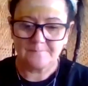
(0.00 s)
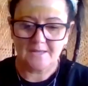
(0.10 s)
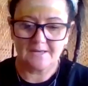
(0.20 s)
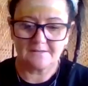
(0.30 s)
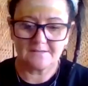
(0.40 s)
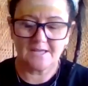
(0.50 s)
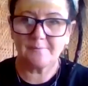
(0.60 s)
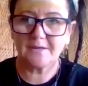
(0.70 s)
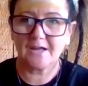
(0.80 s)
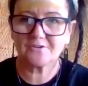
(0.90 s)
and
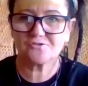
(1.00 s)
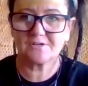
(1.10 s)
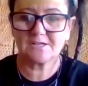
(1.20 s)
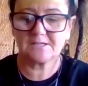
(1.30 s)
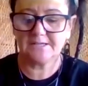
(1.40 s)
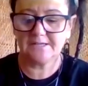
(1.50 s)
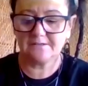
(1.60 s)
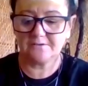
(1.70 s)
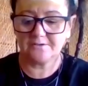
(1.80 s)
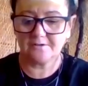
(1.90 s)
keeping country
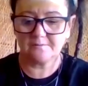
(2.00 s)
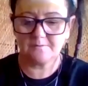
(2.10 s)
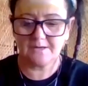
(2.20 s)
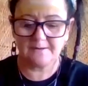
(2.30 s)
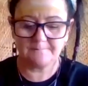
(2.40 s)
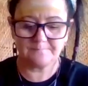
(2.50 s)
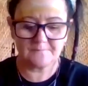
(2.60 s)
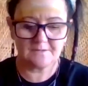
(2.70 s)
clean, you know, um,